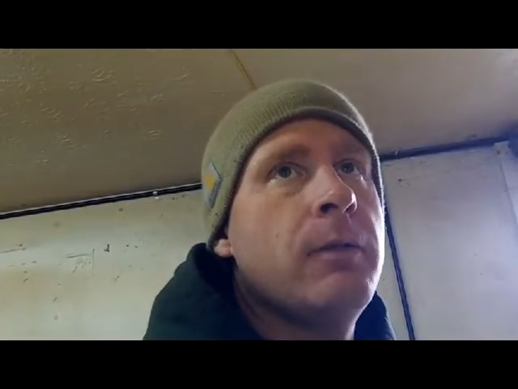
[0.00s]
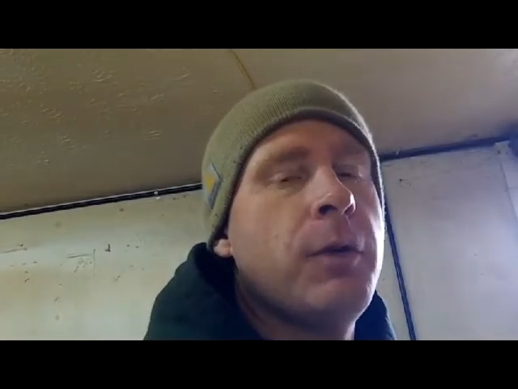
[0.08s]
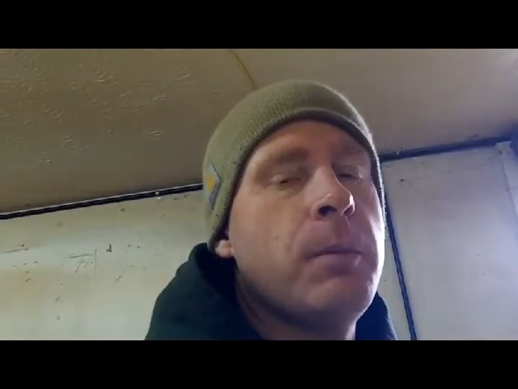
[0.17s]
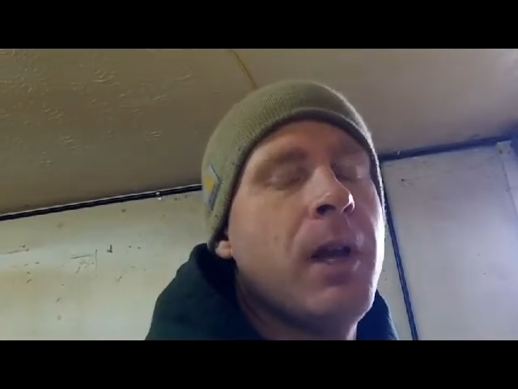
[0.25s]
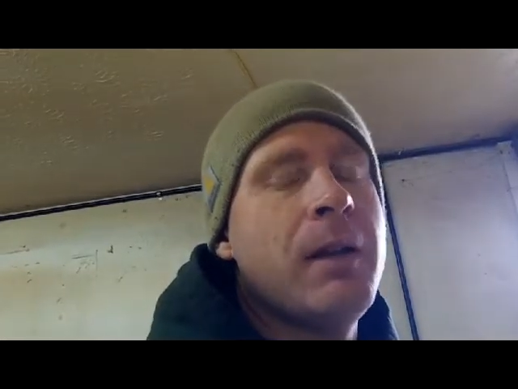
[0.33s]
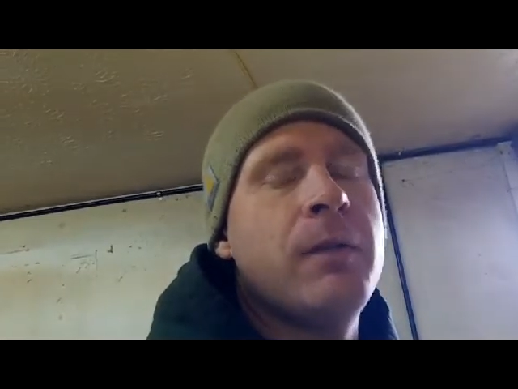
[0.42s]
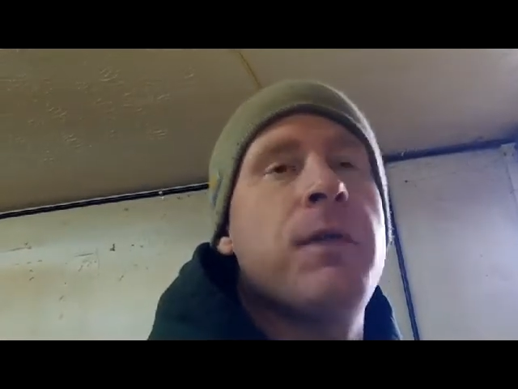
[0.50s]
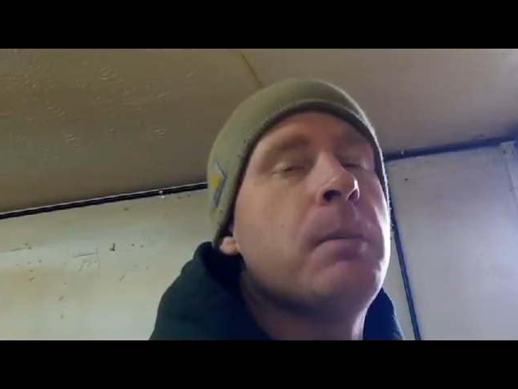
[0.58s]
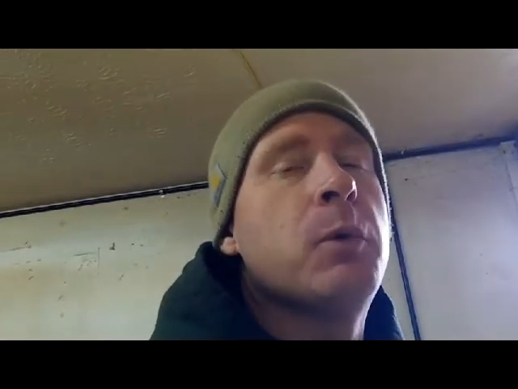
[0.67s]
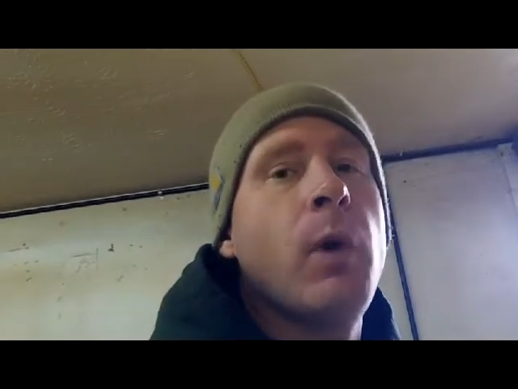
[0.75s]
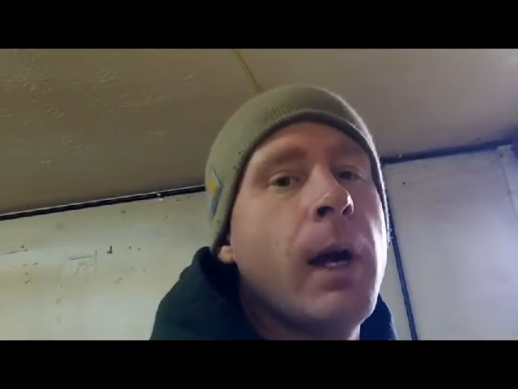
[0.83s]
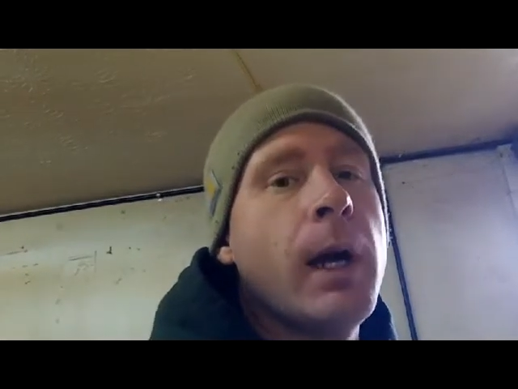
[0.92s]
from like
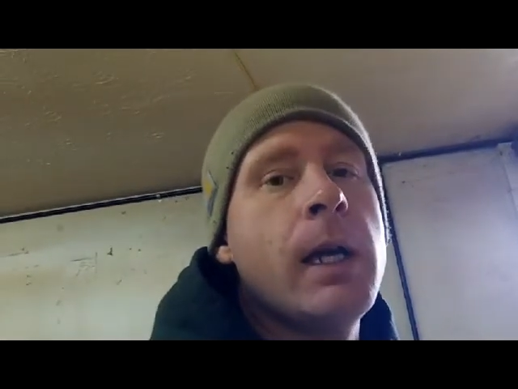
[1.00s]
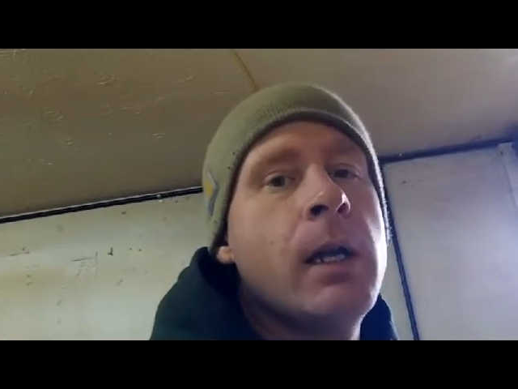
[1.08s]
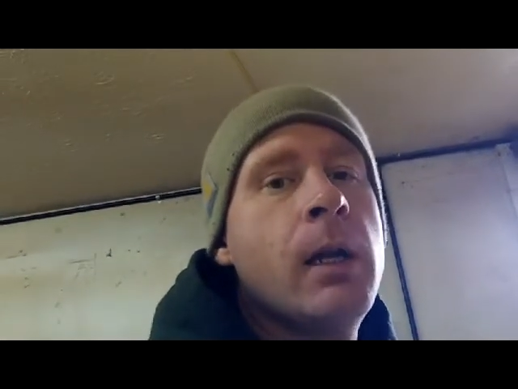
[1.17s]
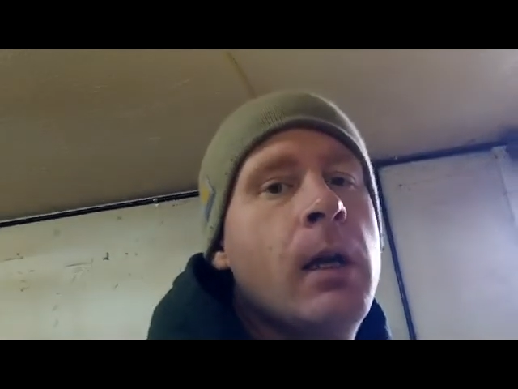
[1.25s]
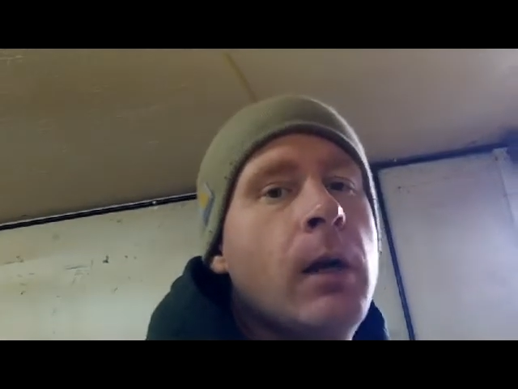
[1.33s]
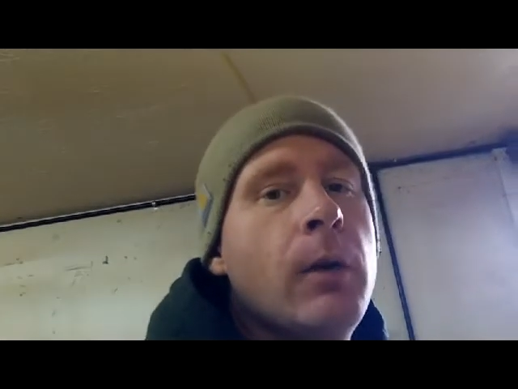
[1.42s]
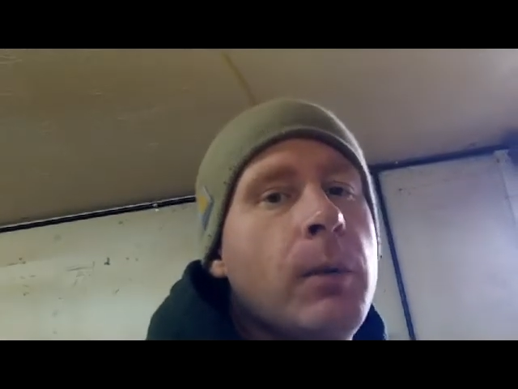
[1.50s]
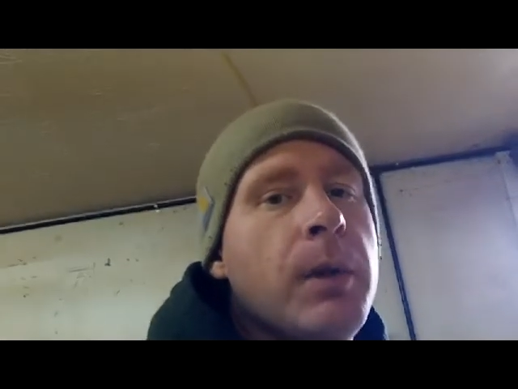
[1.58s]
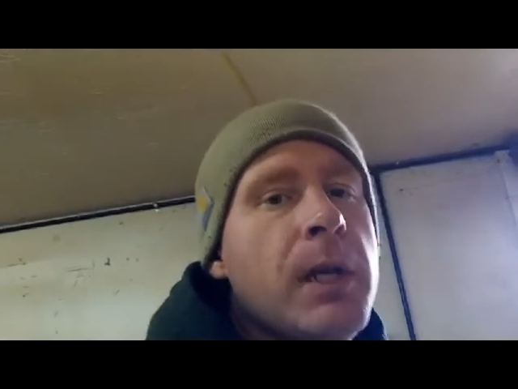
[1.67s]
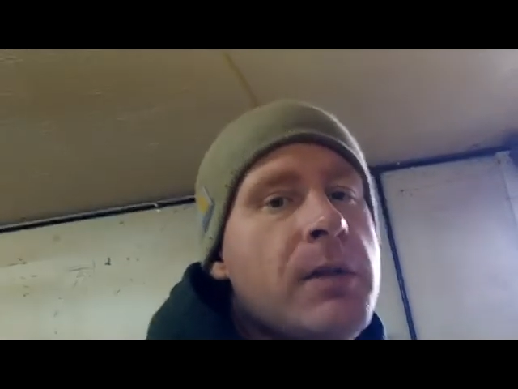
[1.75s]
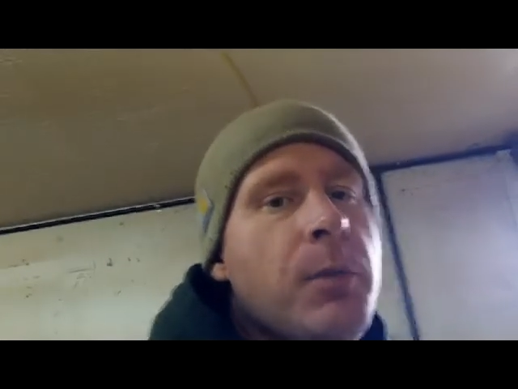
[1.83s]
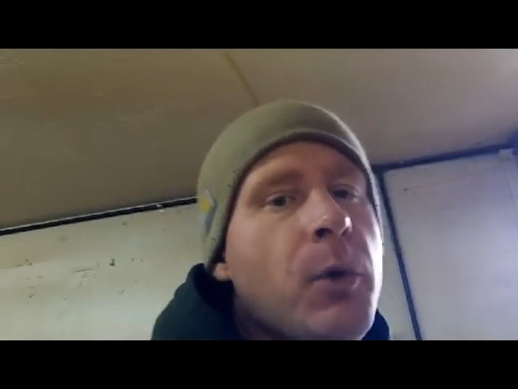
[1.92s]
February.
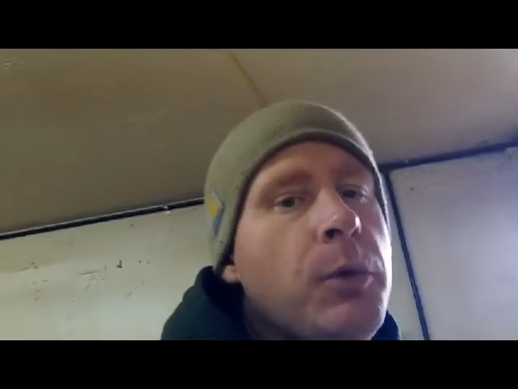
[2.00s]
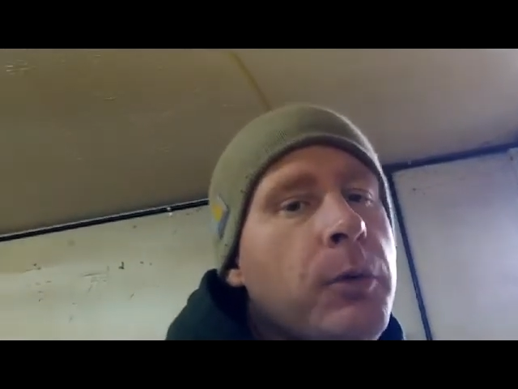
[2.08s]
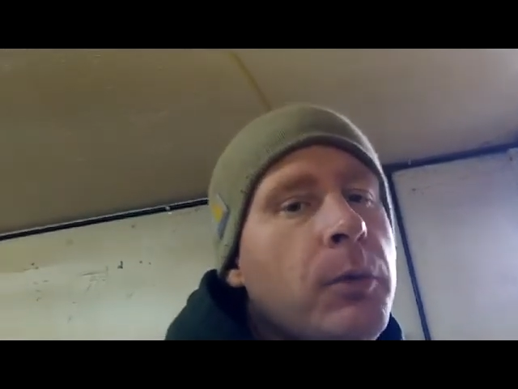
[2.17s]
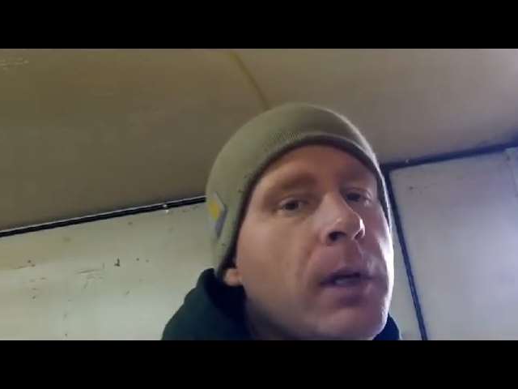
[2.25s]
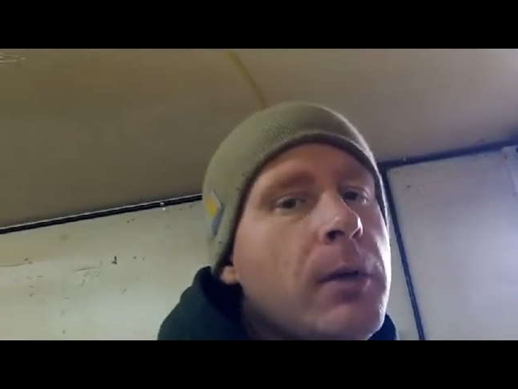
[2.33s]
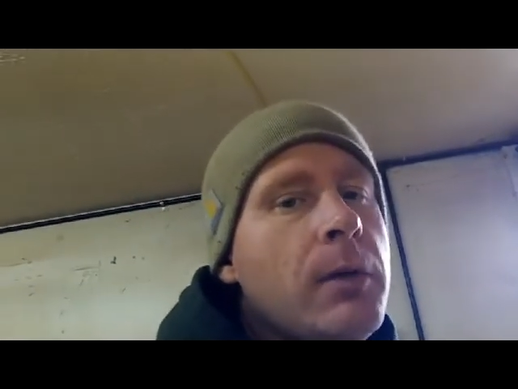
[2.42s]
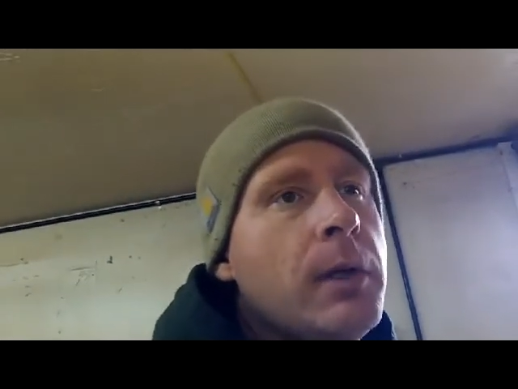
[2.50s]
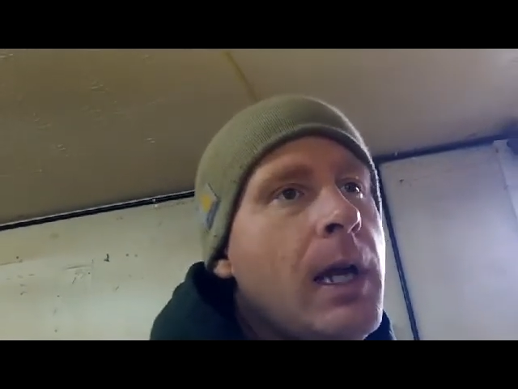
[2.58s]
Replaced both the rear